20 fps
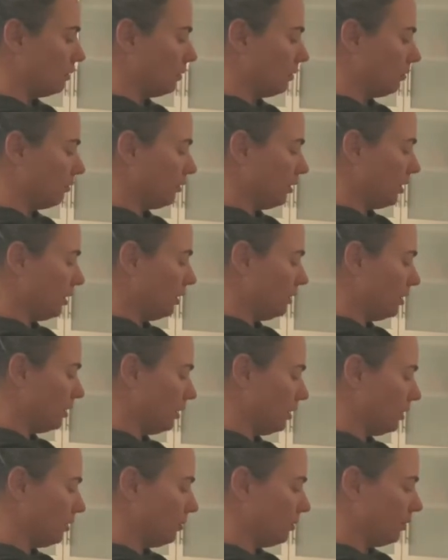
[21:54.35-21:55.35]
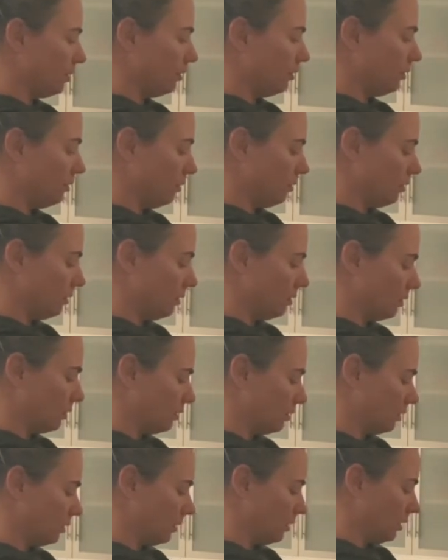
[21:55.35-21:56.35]
3 teaspoons
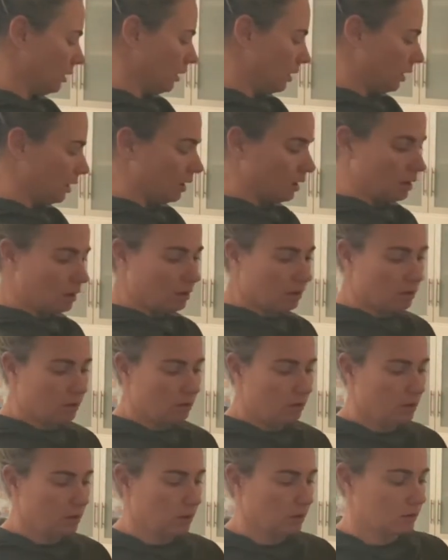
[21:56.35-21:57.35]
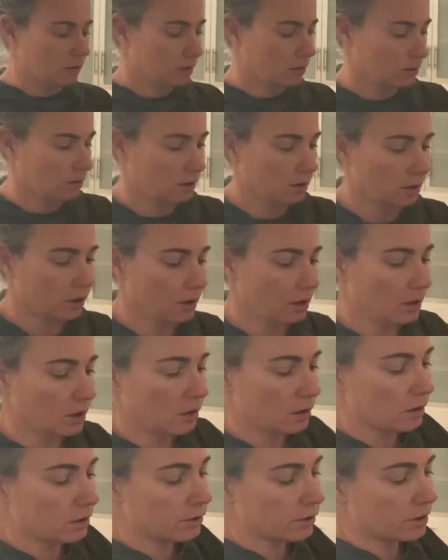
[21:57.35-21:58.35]
in like so, and then
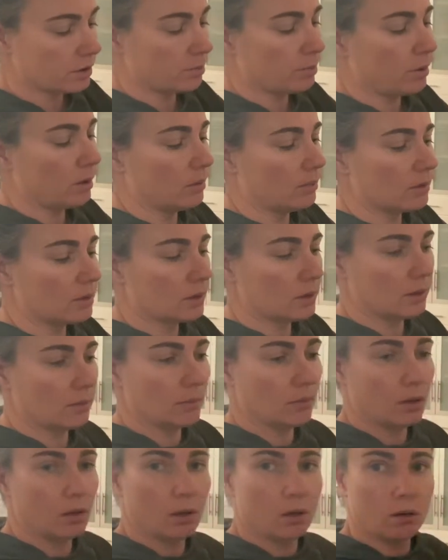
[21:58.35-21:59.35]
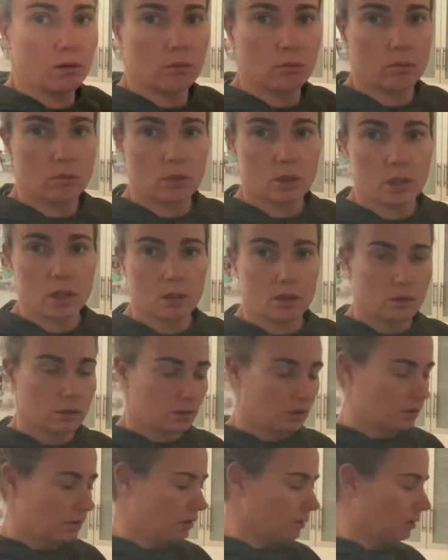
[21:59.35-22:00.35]
I'll just pop some hot water
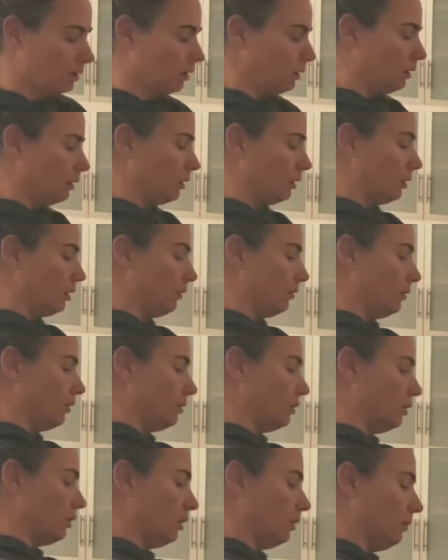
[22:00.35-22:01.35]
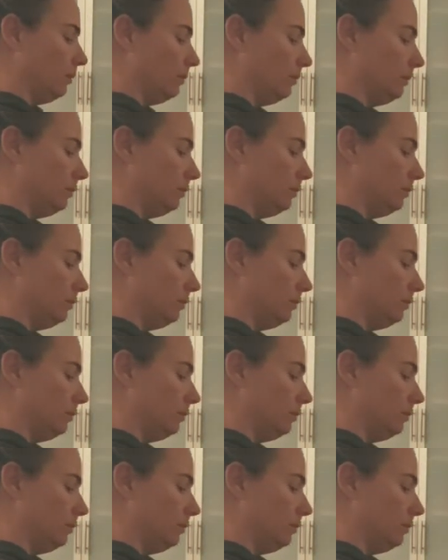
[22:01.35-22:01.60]
over the top.